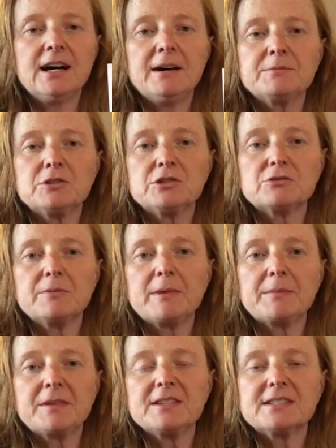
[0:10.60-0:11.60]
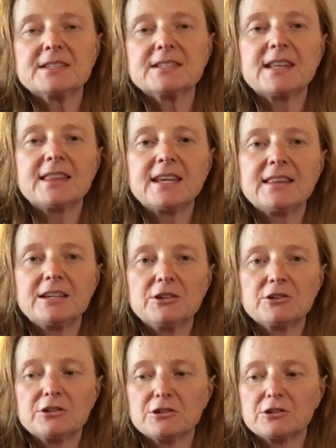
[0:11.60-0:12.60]
Just remember this is the thing that
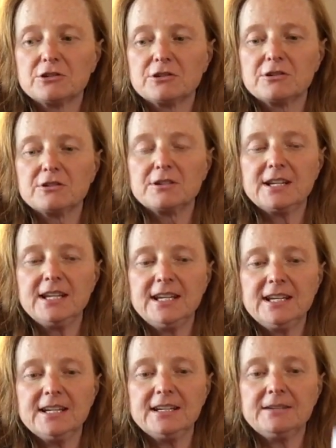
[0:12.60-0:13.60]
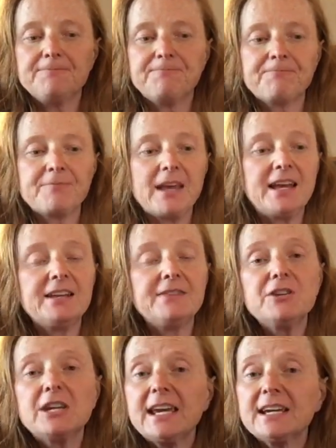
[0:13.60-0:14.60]
you're going to turn in. And
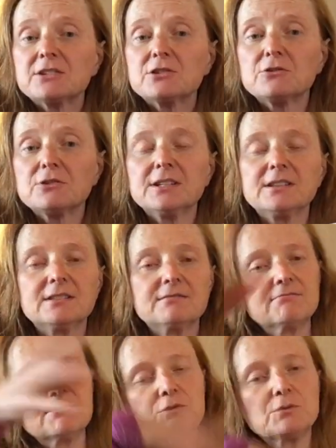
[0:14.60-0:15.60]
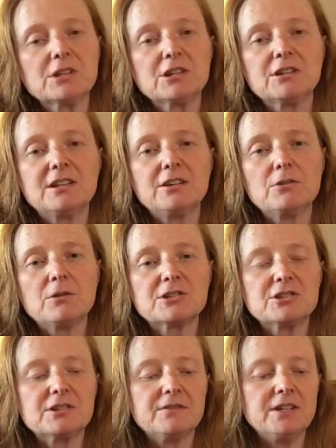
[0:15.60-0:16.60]
if you can't do it, it's really good that you're
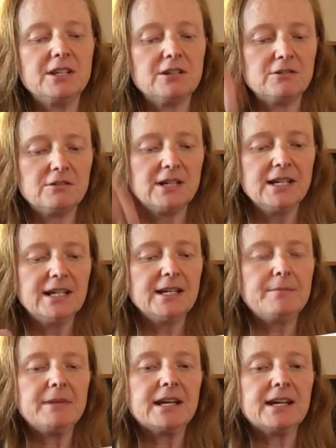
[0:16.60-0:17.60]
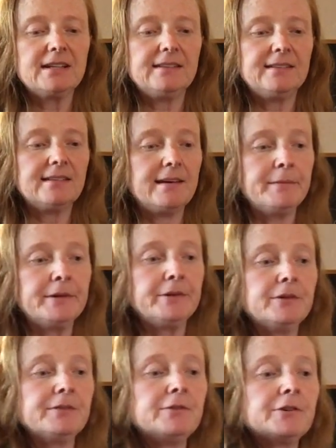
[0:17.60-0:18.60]
watching the video because I'm going to
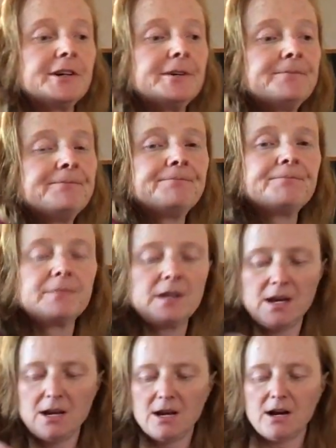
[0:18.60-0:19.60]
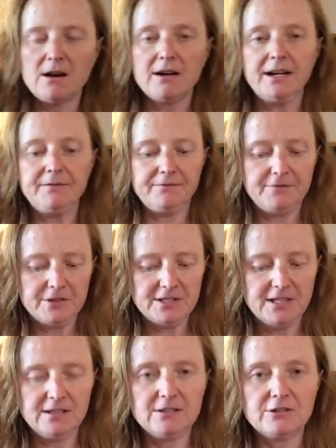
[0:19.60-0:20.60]
do it for you. Alright, first
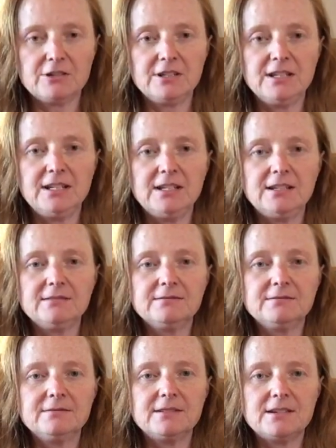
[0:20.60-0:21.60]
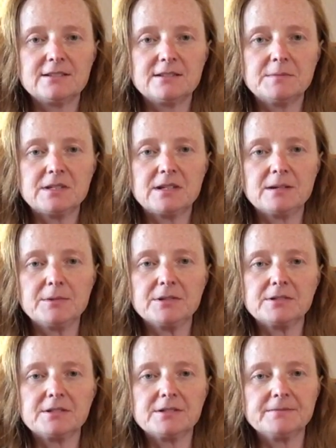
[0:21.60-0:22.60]
thing that you're going to need are some
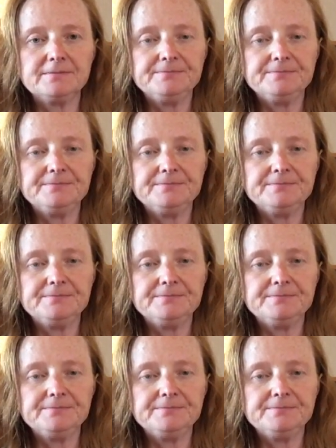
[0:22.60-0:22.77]
Starbursts.